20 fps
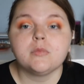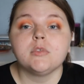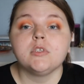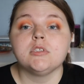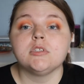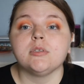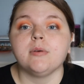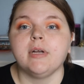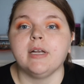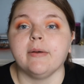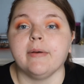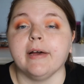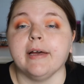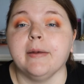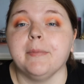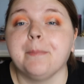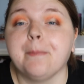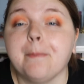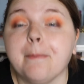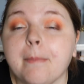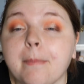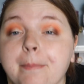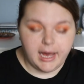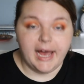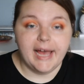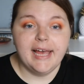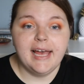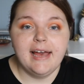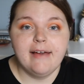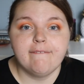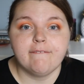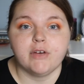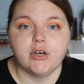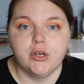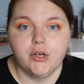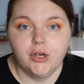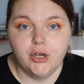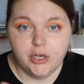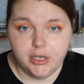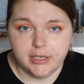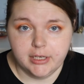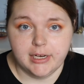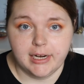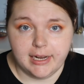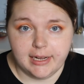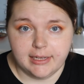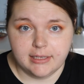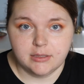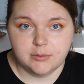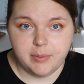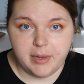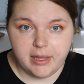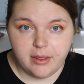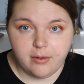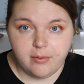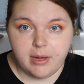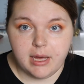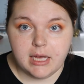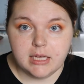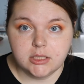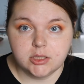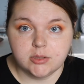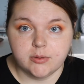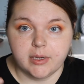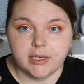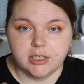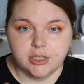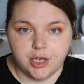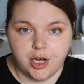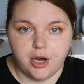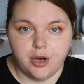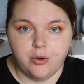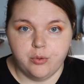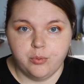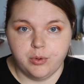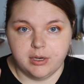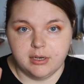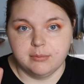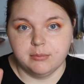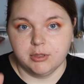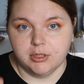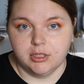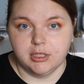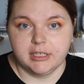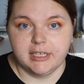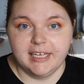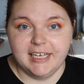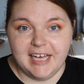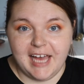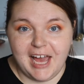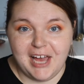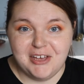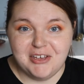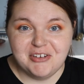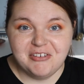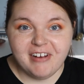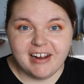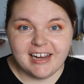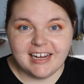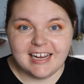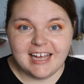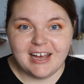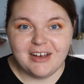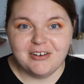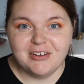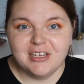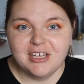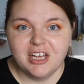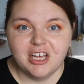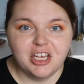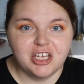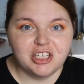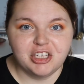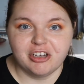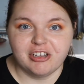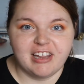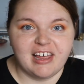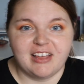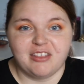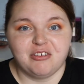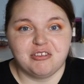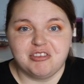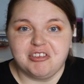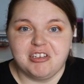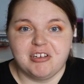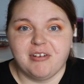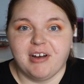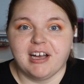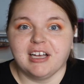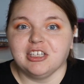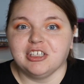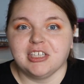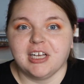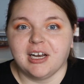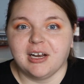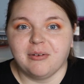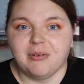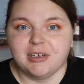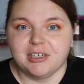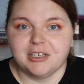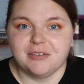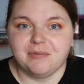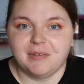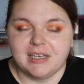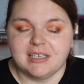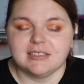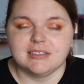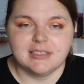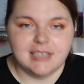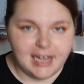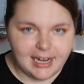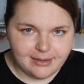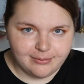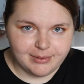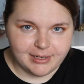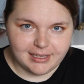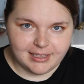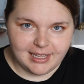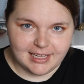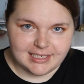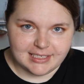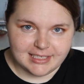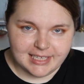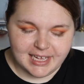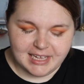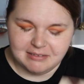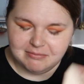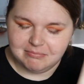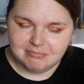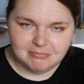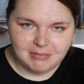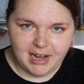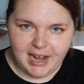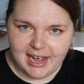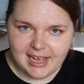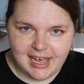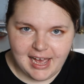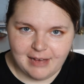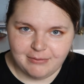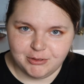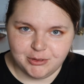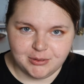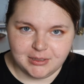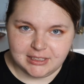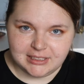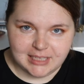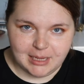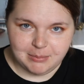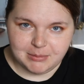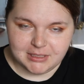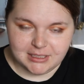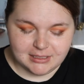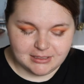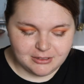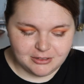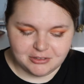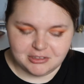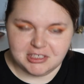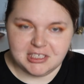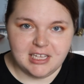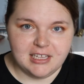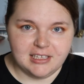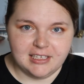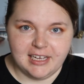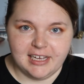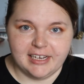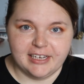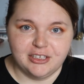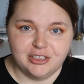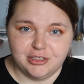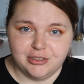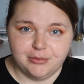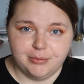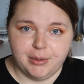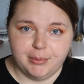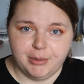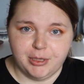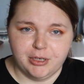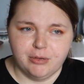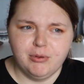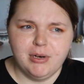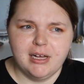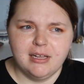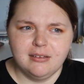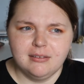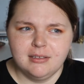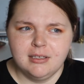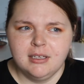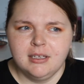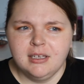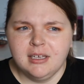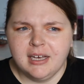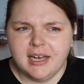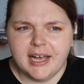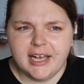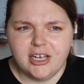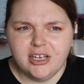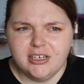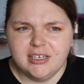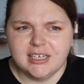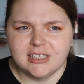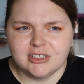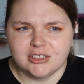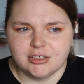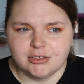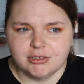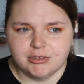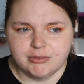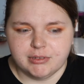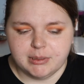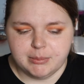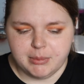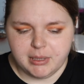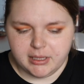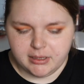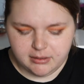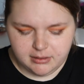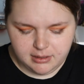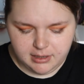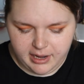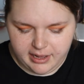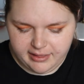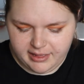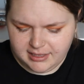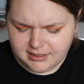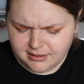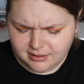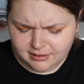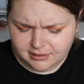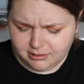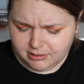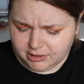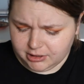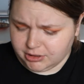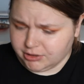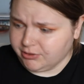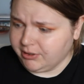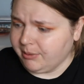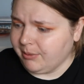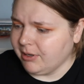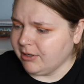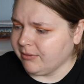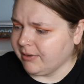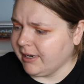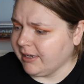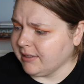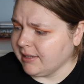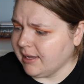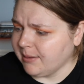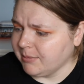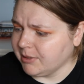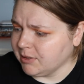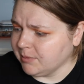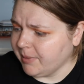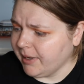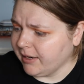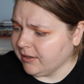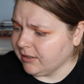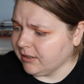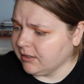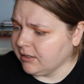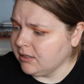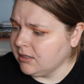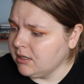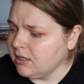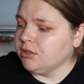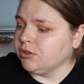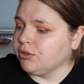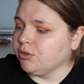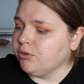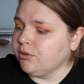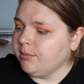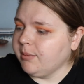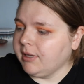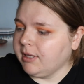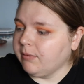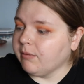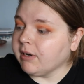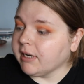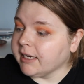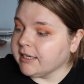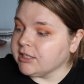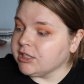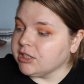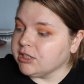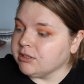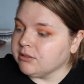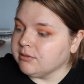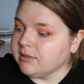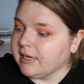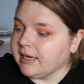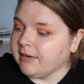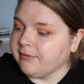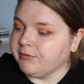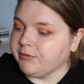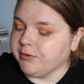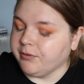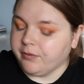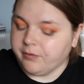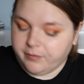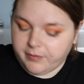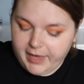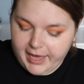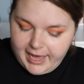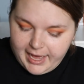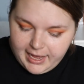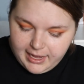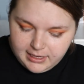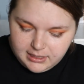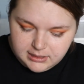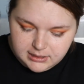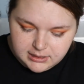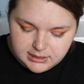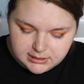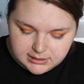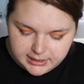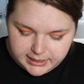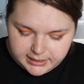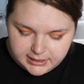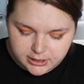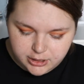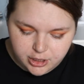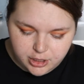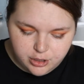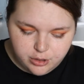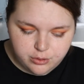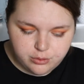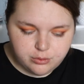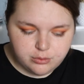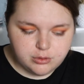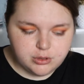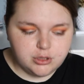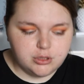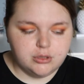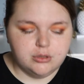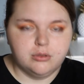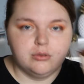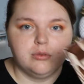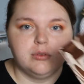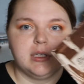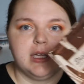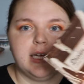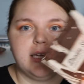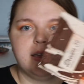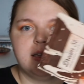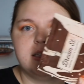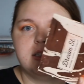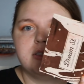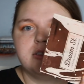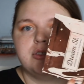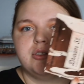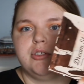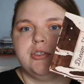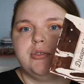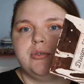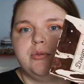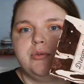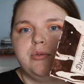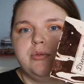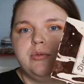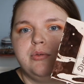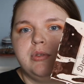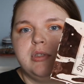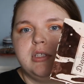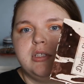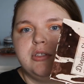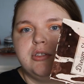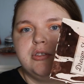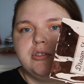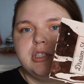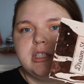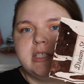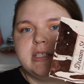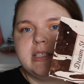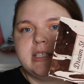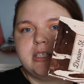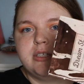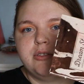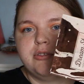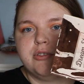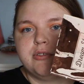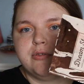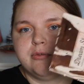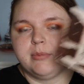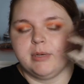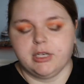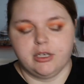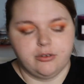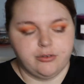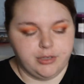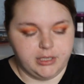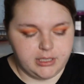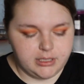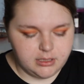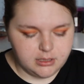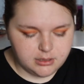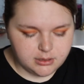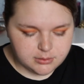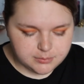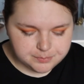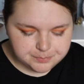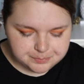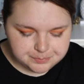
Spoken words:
So anyway, I have hooded eyes, by the way, so I know when I'm looking at you right now, you're like, there's no eyeshadow on your face. I realize that. I have to accept it. There's nothing I can do about my, well, I could get surgery, but that's a little extreme. I don't care that much about it. So normally what I do after that is I go to like the two shades I use for my crease.